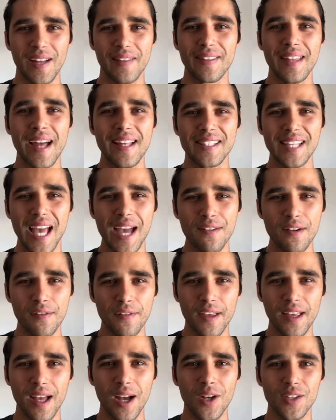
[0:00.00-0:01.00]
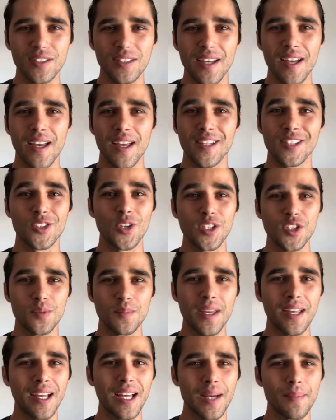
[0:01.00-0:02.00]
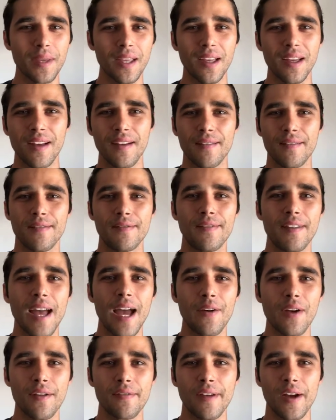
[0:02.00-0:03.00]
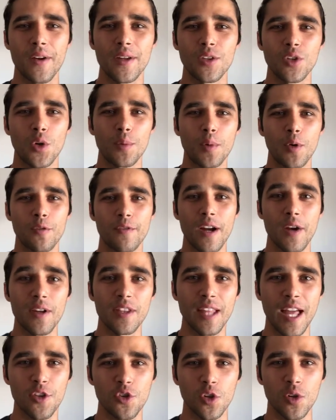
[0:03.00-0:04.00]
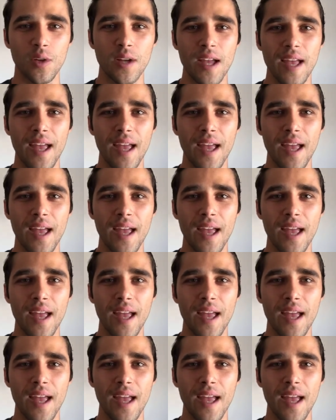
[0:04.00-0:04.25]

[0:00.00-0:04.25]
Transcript: that everything else is going to be coming very, very normal, very natural,